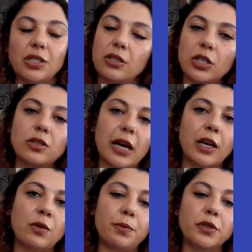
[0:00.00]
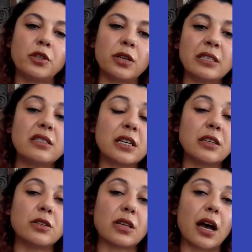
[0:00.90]
just use iComposer. You can
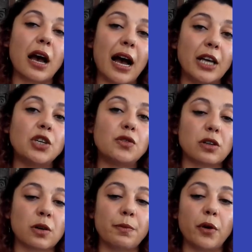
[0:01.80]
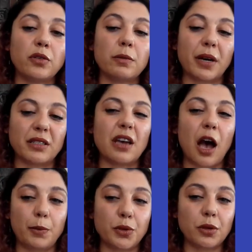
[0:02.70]
still use iUser Composer, but
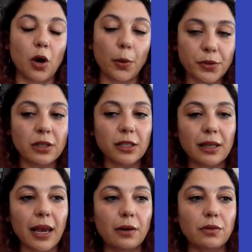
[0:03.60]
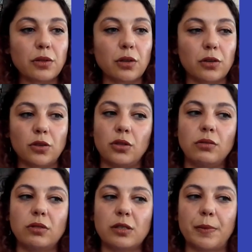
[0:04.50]
it's obsolete now, so
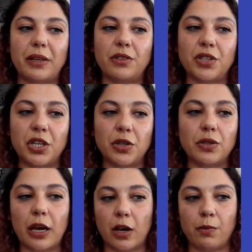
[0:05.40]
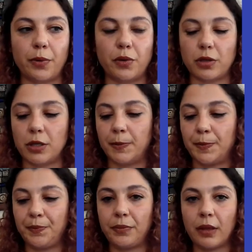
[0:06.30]
it's better to use iComposer.
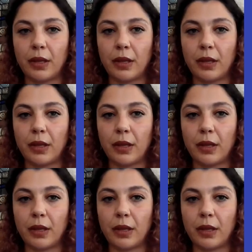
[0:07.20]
